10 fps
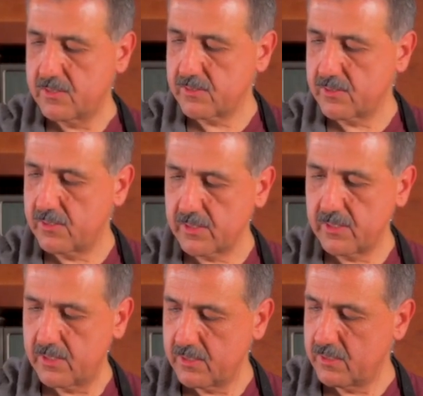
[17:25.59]
to cook.
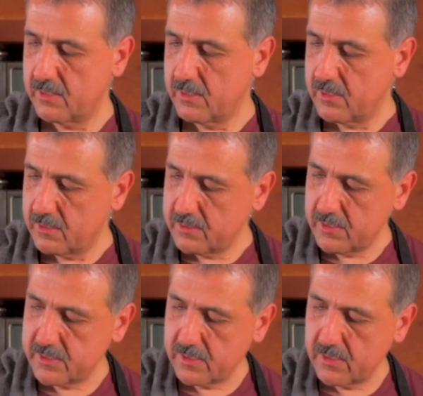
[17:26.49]

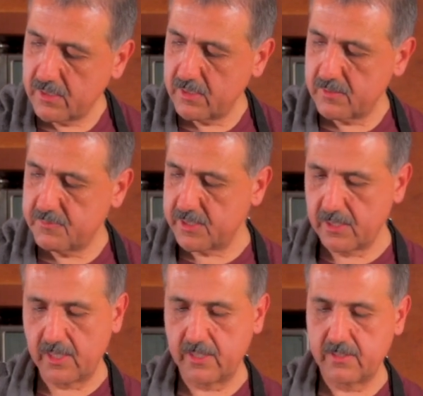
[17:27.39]
Use a little bit
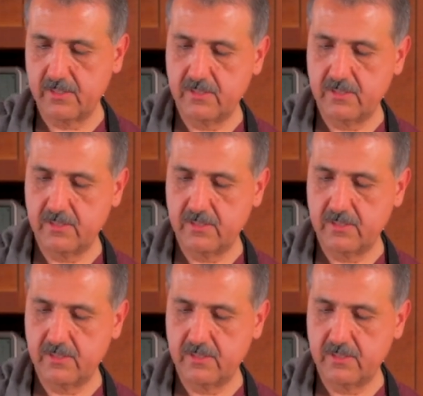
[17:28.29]
higher.